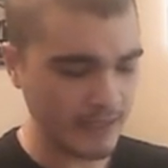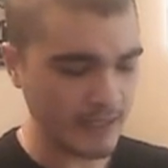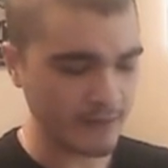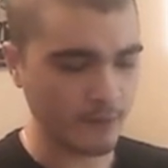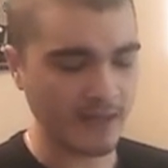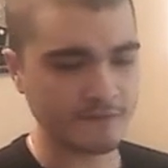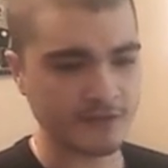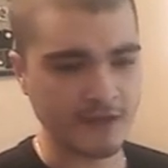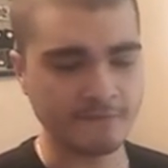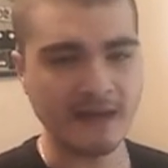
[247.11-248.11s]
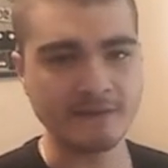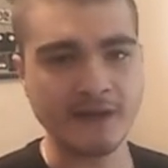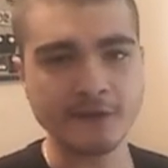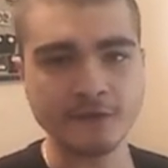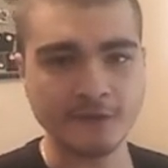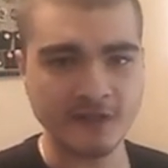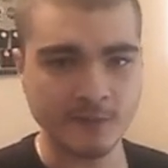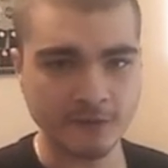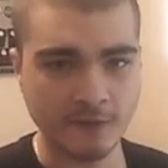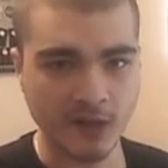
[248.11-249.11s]
if you have, say, 5,000
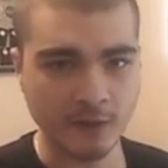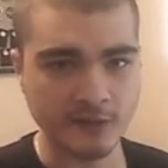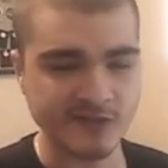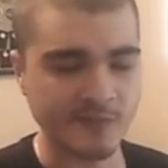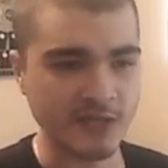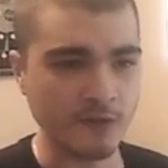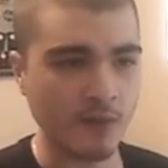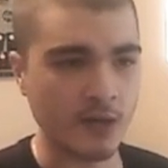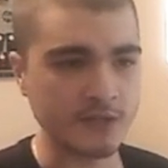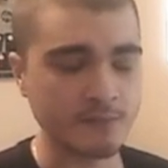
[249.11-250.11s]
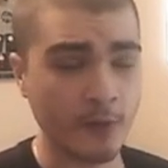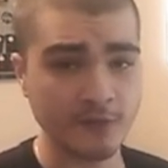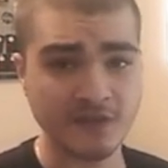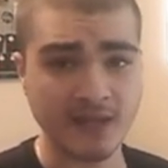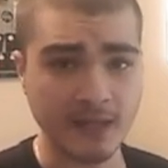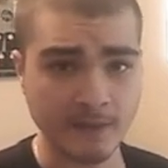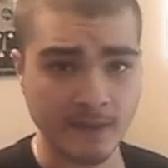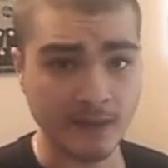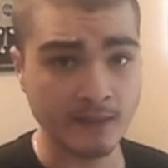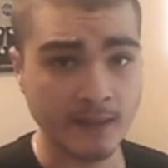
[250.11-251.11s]
Facebook followers, but you aren't posting
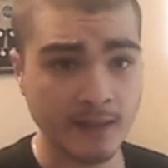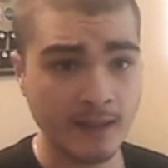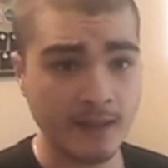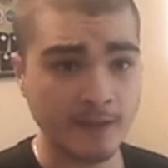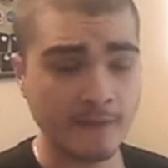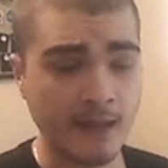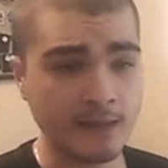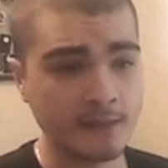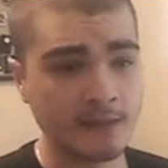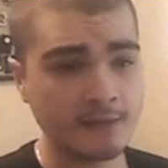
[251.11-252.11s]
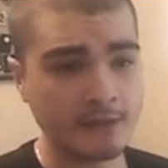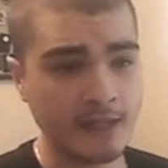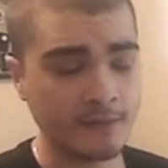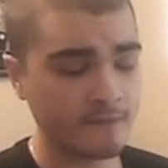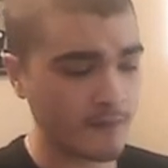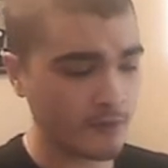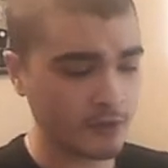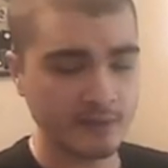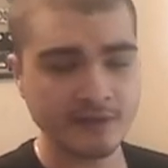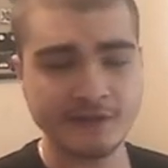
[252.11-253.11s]
anything, then none of them are
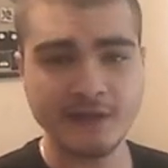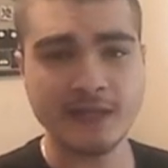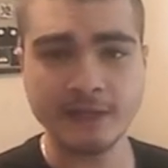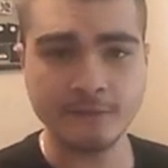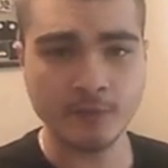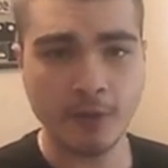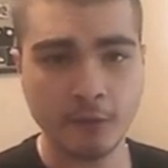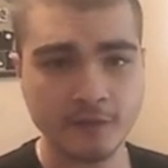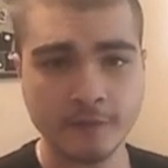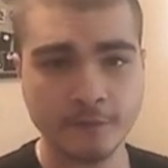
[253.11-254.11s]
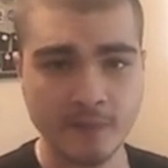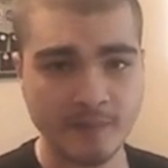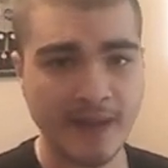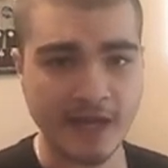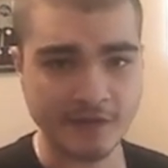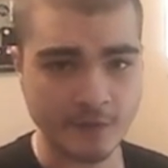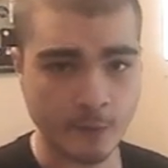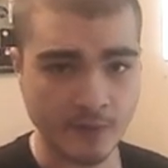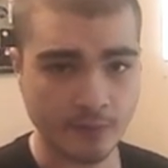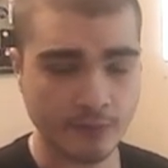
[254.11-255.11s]
going to see any of your posts from the past
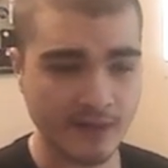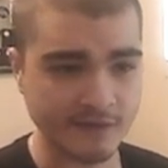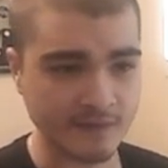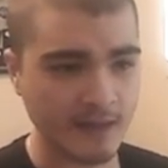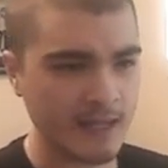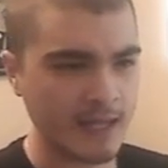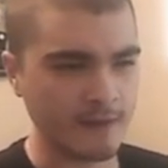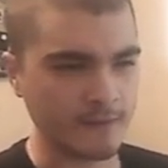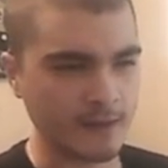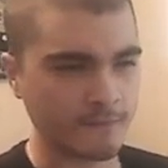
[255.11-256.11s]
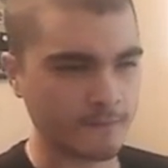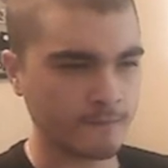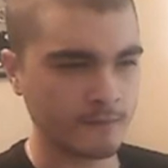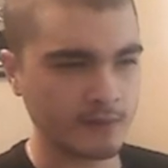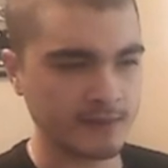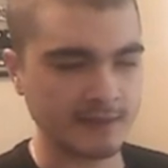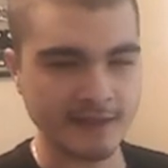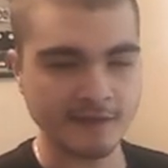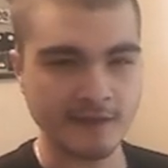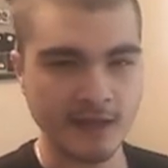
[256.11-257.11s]
or the present. If
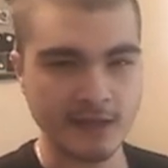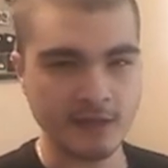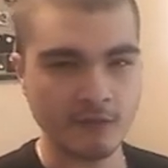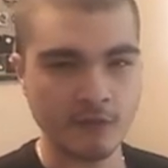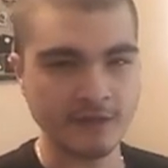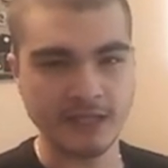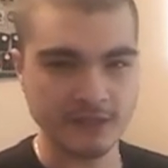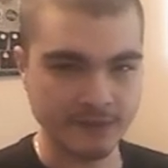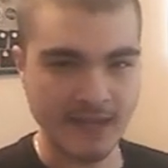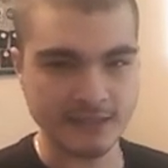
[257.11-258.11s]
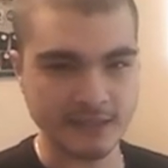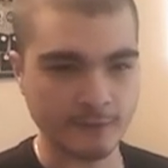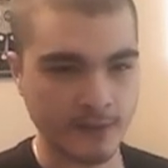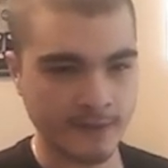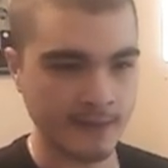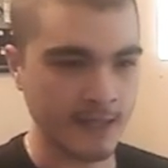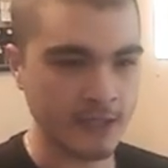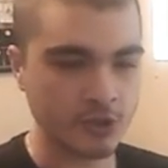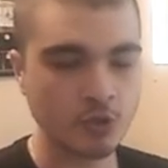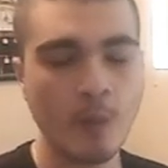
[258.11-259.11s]
let's say, you're only interacting with
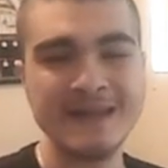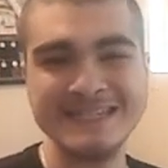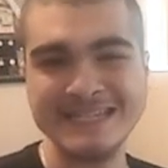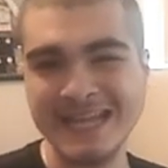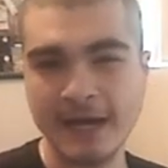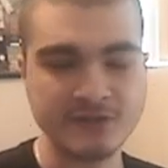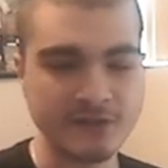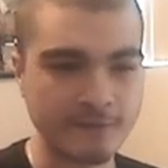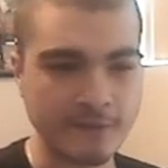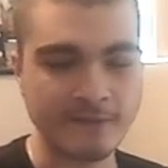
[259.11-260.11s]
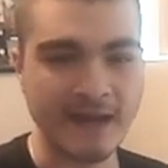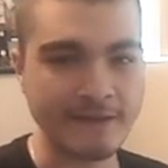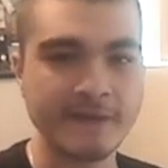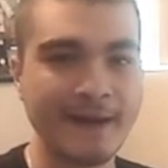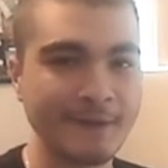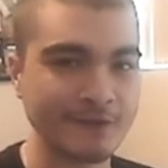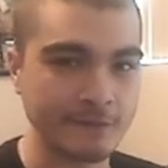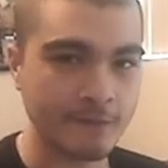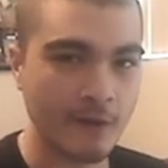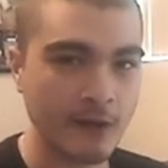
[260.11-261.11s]
20 out of
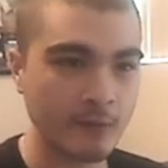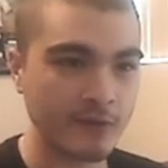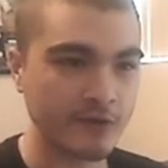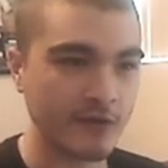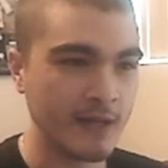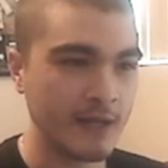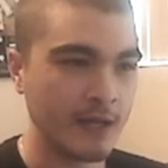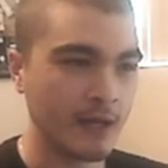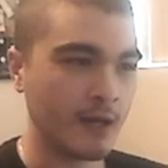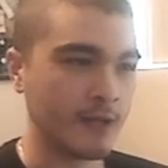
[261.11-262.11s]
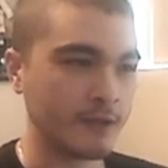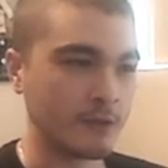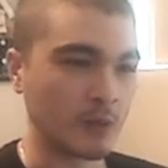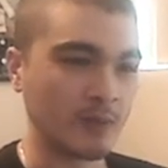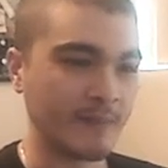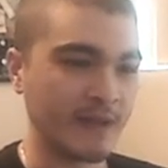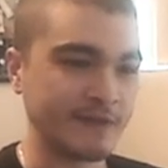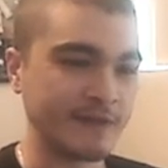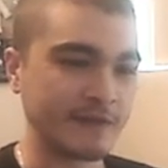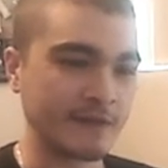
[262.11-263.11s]
5,000 followers on a normal
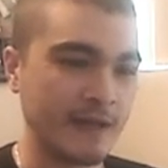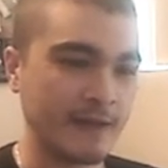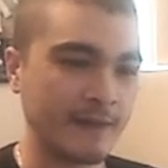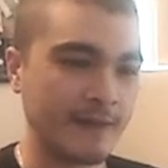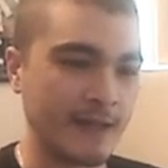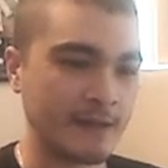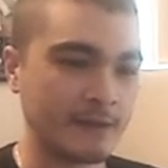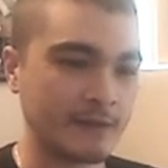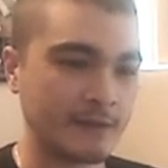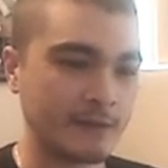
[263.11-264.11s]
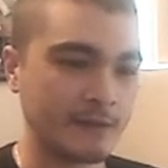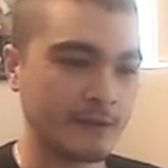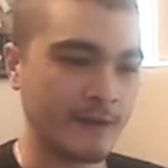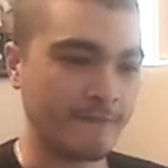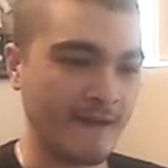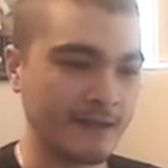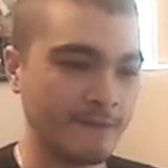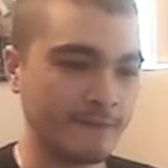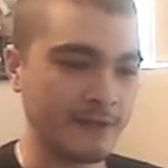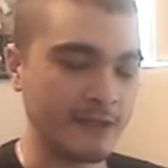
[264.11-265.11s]
basis, then
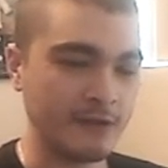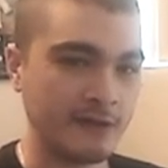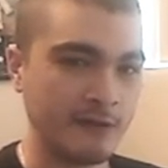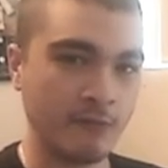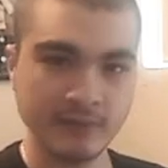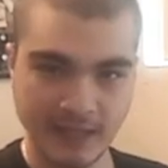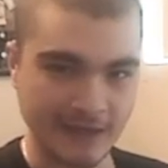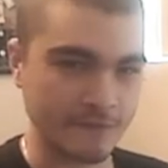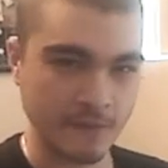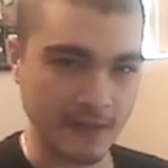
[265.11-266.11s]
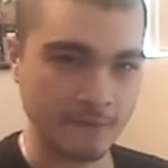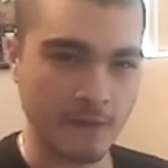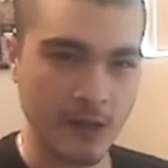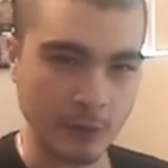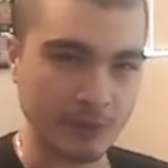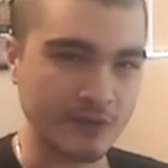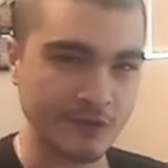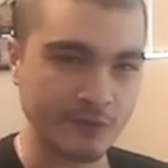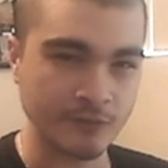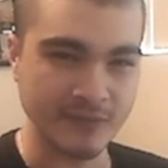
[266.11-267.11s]
effectively you only have 20
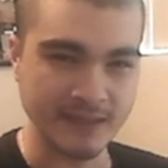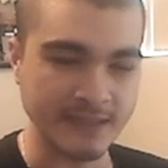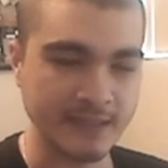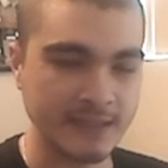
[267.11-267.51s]
followers, really.